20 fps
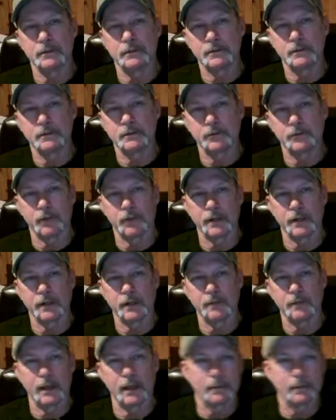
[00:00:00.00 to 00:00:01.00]
running
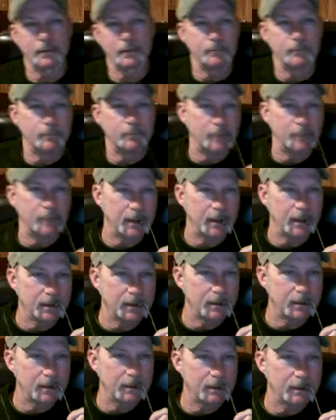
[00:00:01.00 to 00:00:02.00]
back, Mike
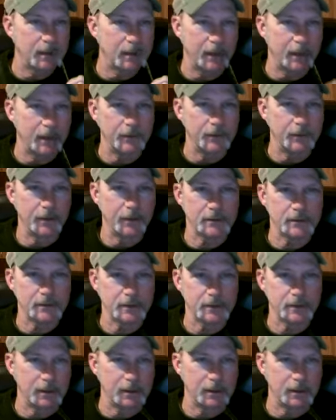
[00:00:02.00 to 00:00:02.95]
out of USC.